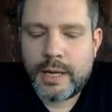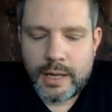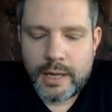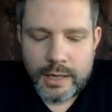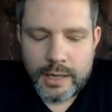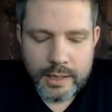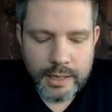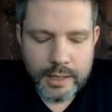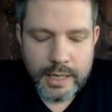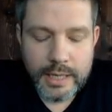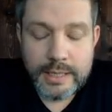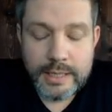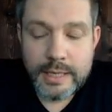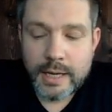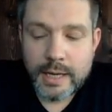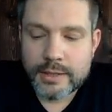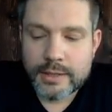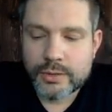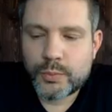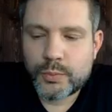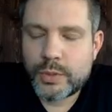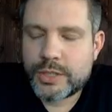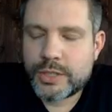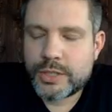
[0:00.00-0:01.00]
And
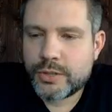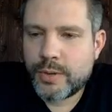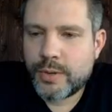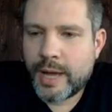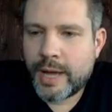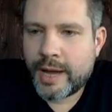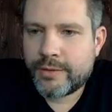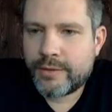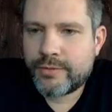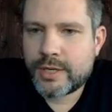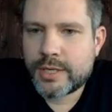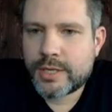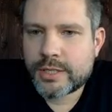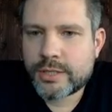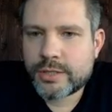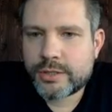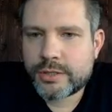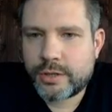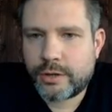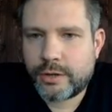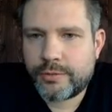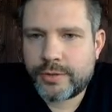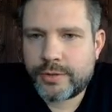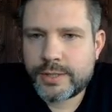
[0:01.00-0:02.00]
yes, we do have this
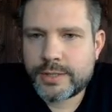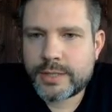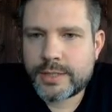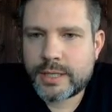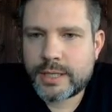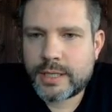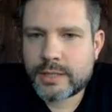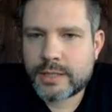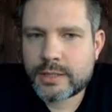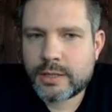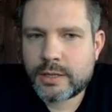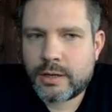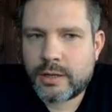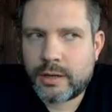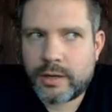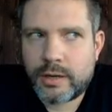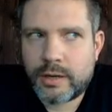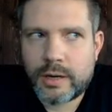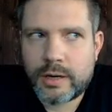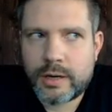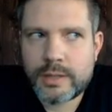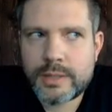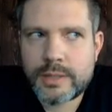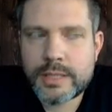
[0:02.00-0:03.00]
service. It's called
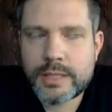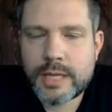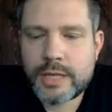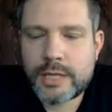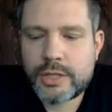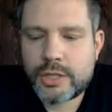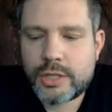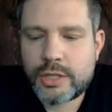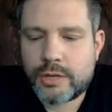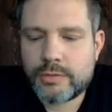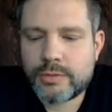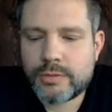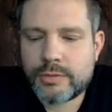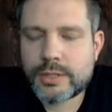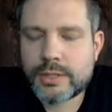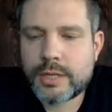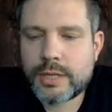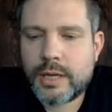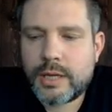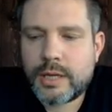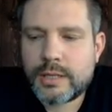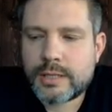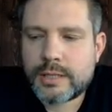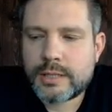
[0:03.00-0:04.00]
our SketchOS,
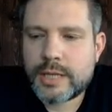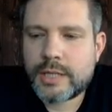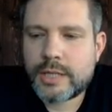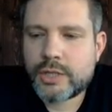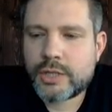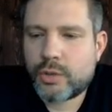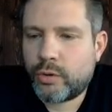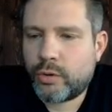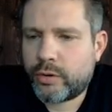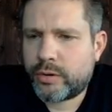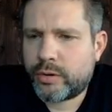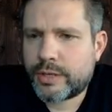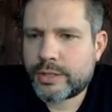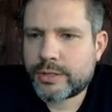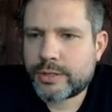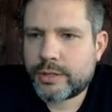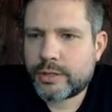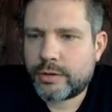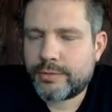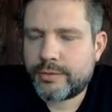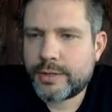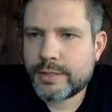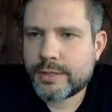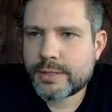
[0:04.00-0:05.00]
sketch ordering
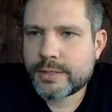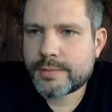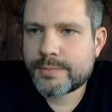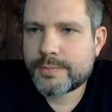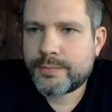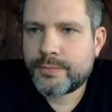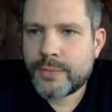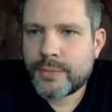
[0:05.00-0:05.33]
service.